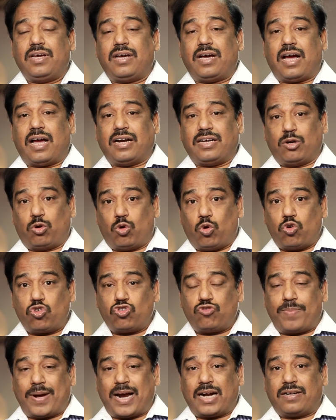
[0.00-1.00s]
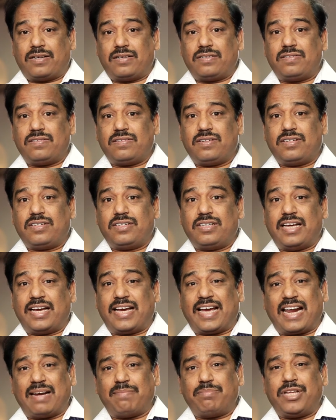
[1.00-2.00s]
and the course pattern, the
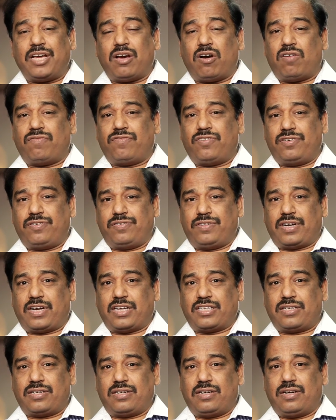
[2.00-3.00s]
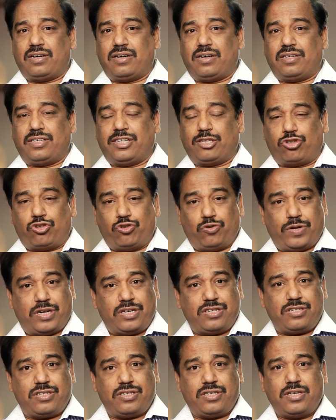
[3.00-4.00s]
help they offer to the
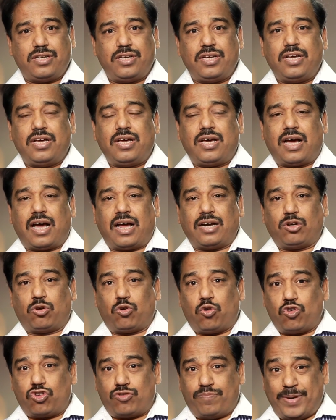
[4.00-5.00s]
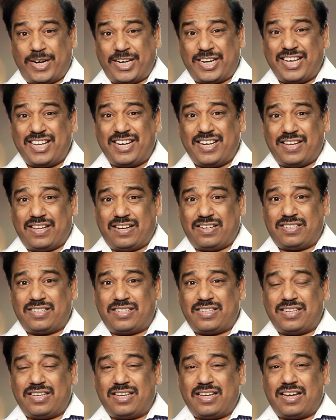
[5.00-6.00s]
students and the course
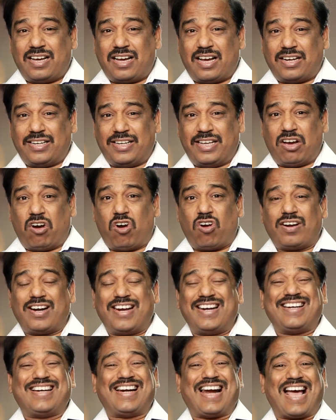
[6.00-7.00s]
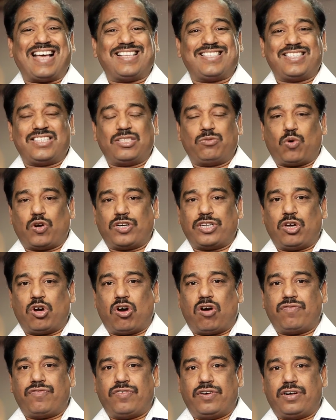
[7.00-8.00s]
materials and the online classes what they
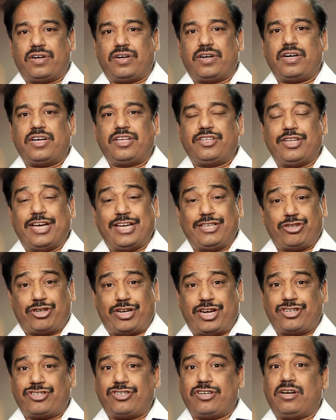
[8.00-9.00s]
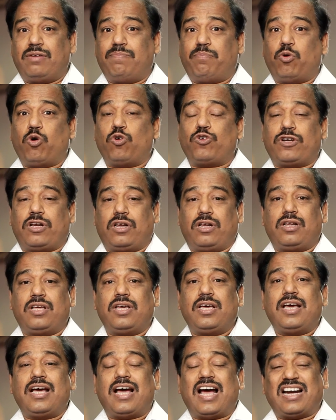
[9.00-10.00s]
offer, the educational portal
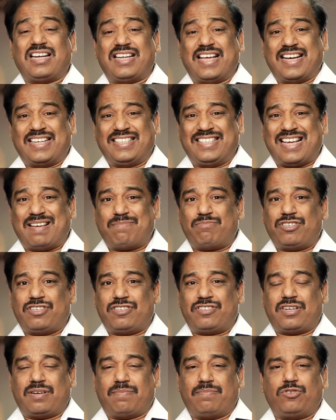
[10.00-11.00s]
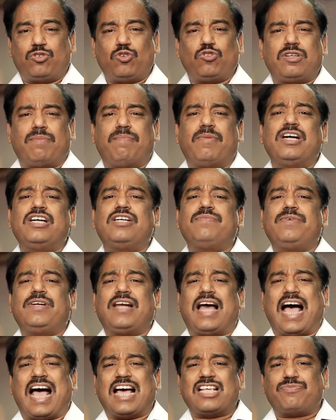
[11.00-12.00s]
and the exam system. So the multiple
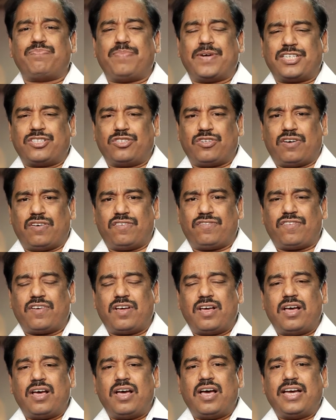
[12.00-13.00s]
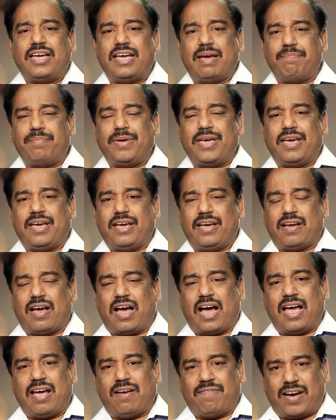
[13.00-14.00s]
aspects of MBA
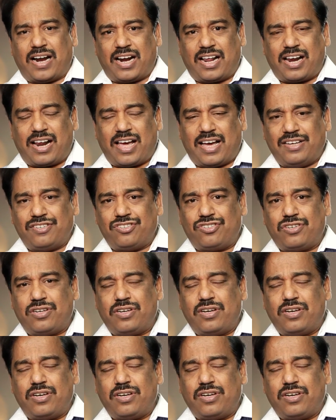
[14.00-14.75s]
I have analyzed,